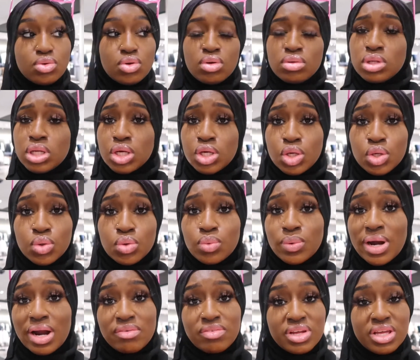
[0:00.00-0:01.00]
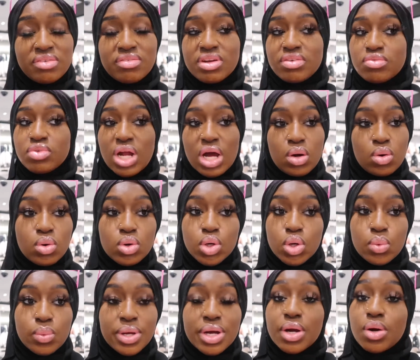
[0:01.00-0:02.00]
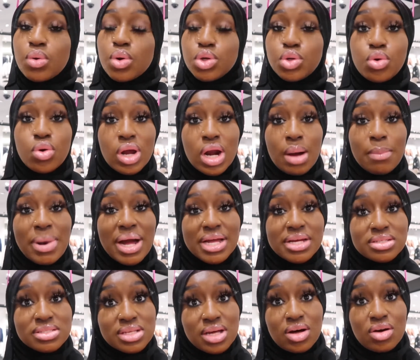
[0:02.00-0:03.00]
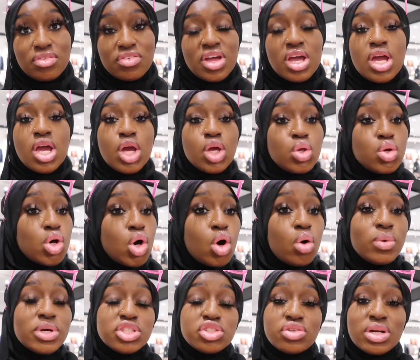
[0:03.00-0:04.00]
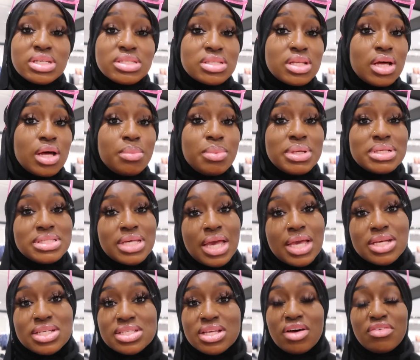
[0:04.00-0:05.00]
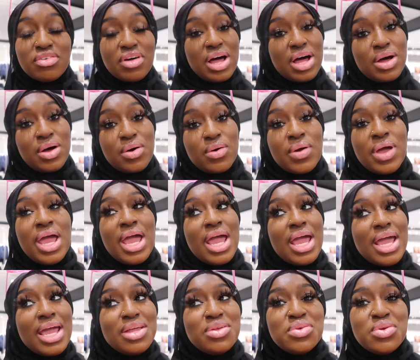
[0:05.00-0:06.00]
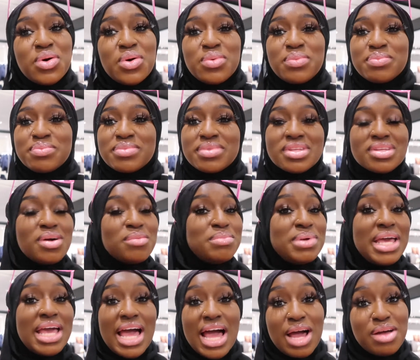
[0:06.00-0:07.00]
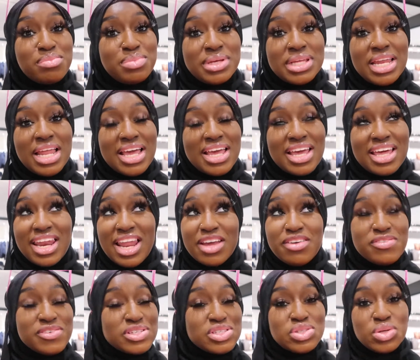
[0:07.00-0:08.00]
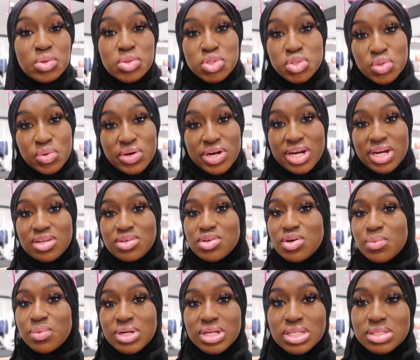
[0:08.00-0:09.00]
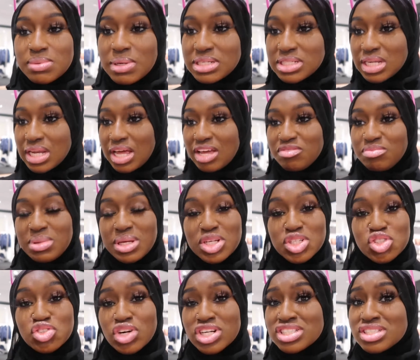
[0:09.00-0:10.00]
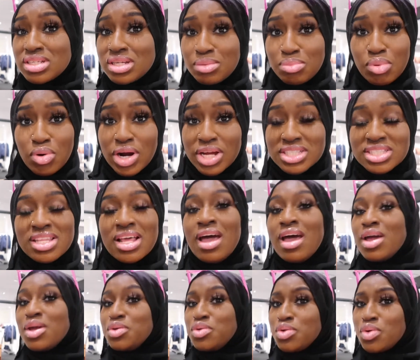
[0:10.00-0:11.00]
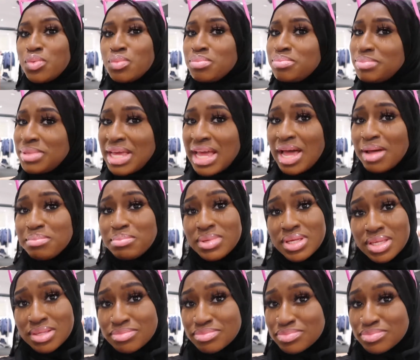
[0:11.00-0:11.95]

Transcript: know look cute whatever even if you're not going nowhere or you're going out by yourself you can always dress up and take yourself out and you know be happy like life is so short you don't want to spend your life being stressed and depressed you know be happy